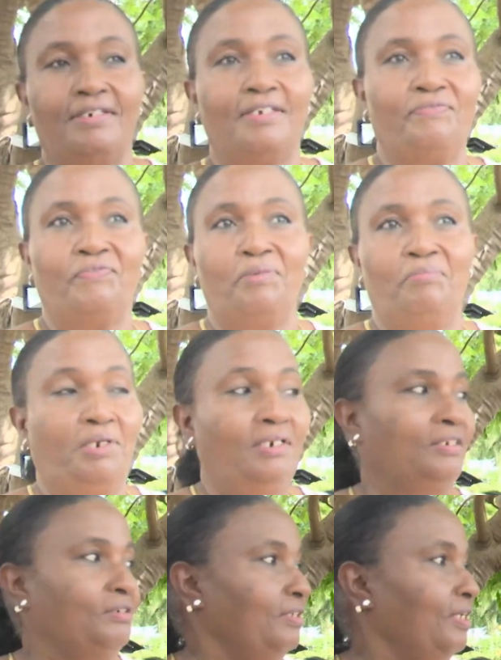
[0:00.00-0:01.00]
just feel
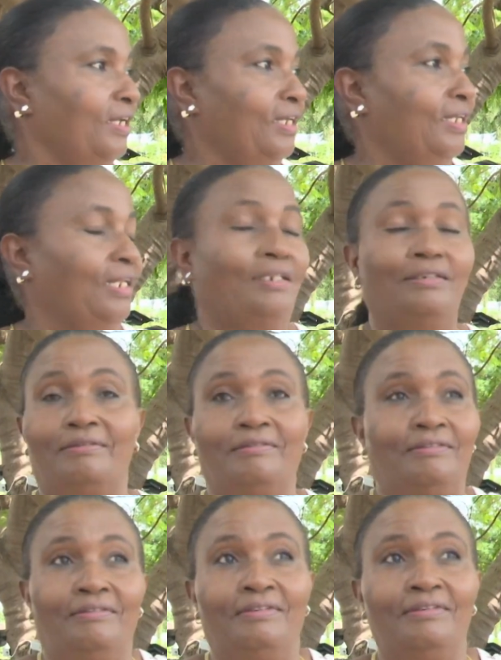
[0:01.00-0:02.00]
very shaking, and
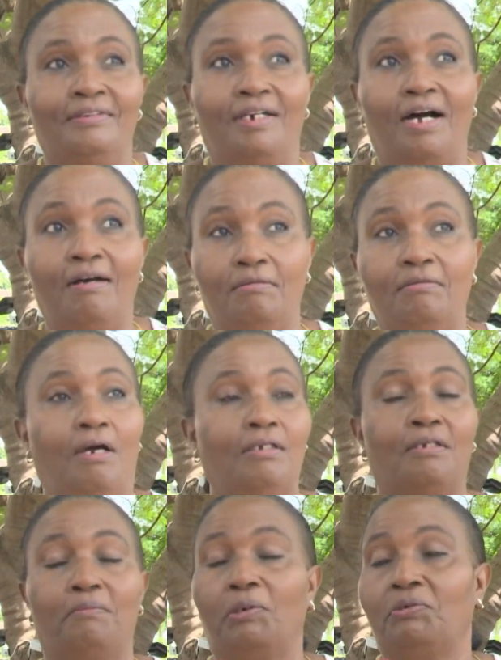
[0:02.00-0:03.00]
I thought
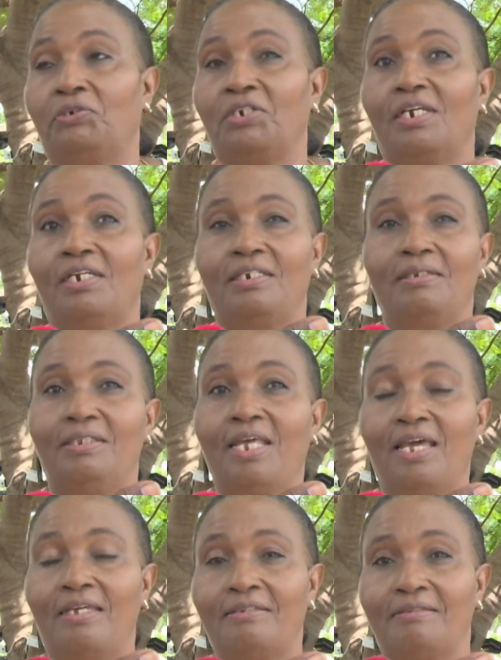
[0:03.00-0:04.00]
somebody was shaking the
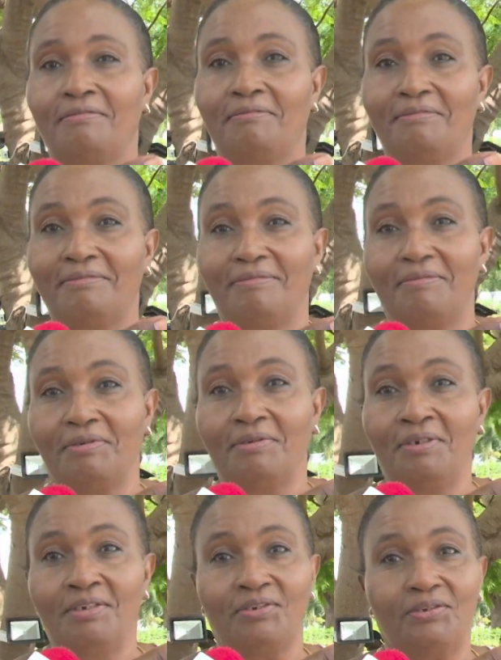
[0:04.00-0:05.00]
desk.
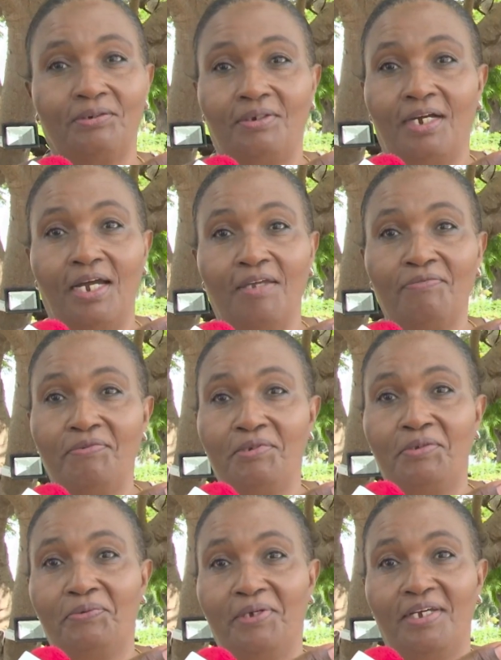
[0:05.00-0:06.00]
So I feel
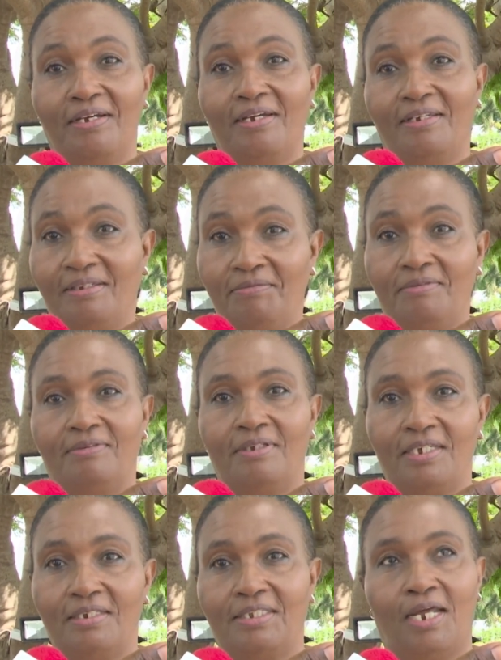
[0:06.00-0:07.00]
very
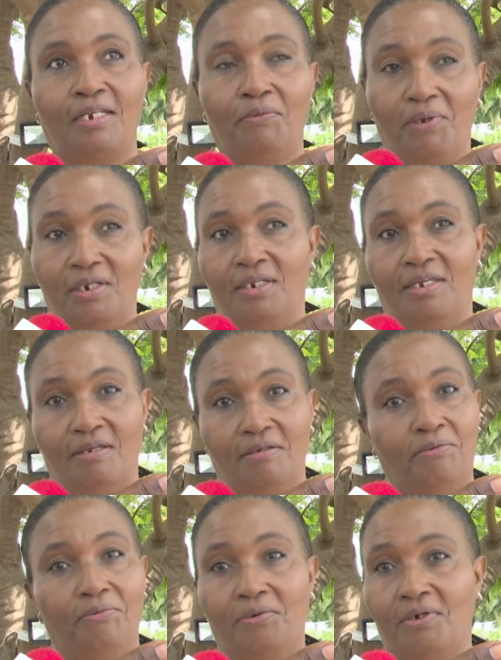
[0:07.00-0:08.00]
standing ready to get
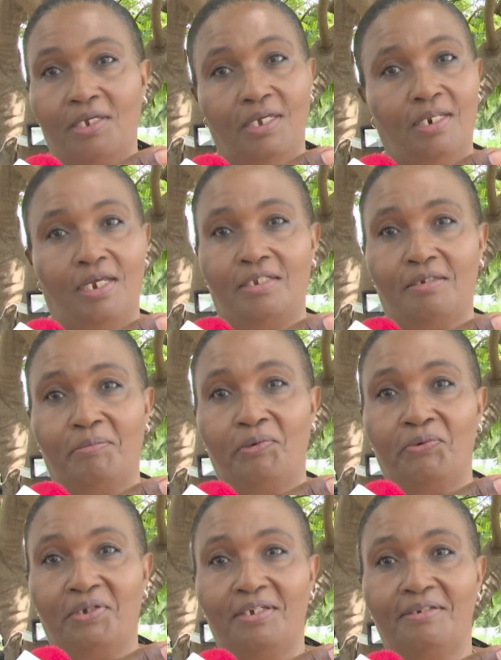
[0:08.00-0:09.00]
you, okay, that's
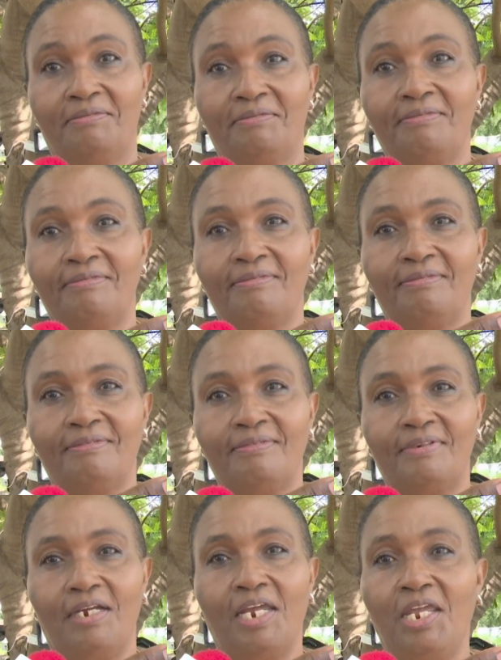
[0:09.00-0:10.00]
about it.
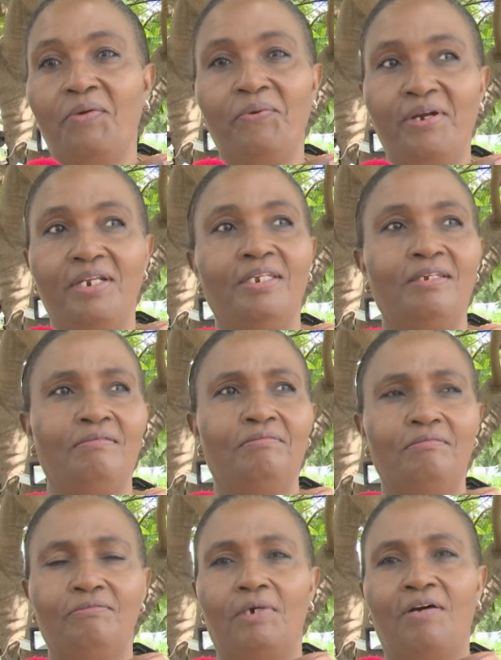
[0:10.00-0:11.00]
It ain't really
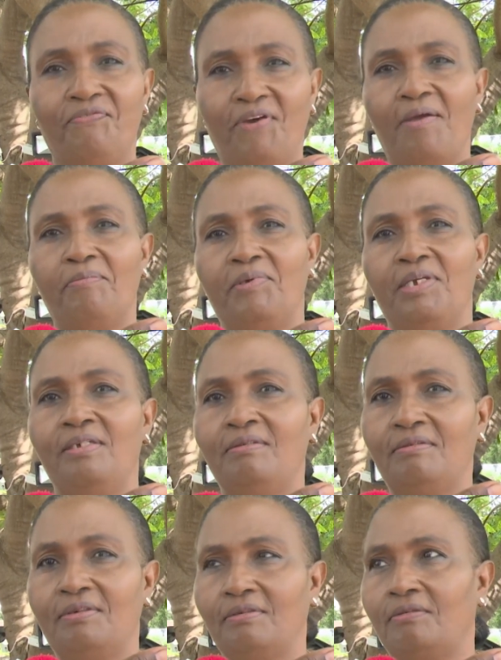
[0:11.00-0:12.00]
affect me